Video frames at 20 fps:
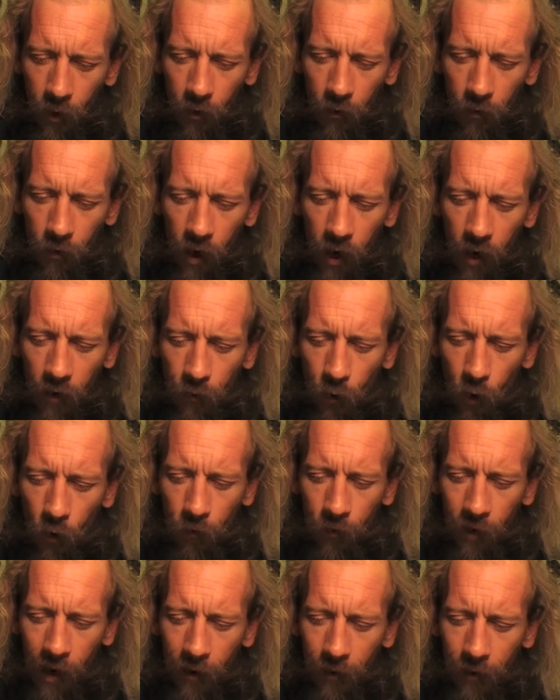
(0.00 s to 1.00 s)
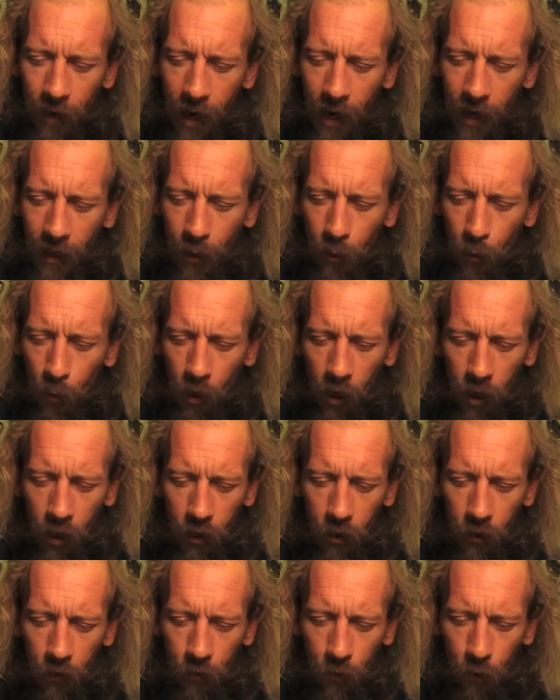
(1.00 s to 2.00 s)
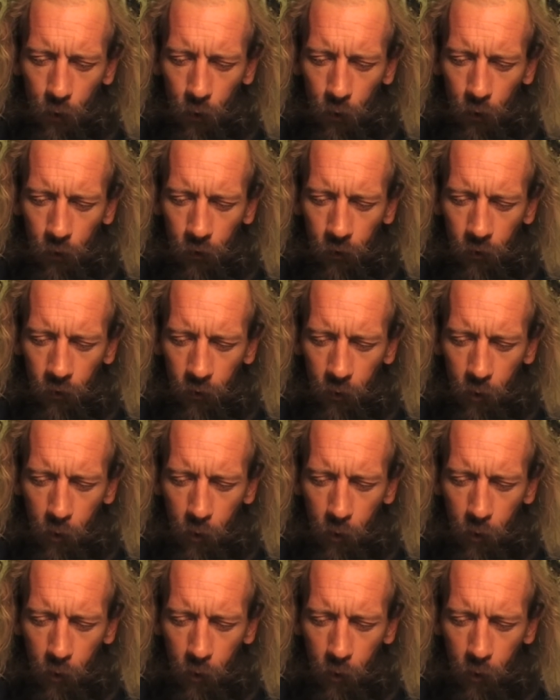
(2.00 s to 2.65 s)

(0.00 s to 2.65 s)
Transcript: For I have not found any work of yours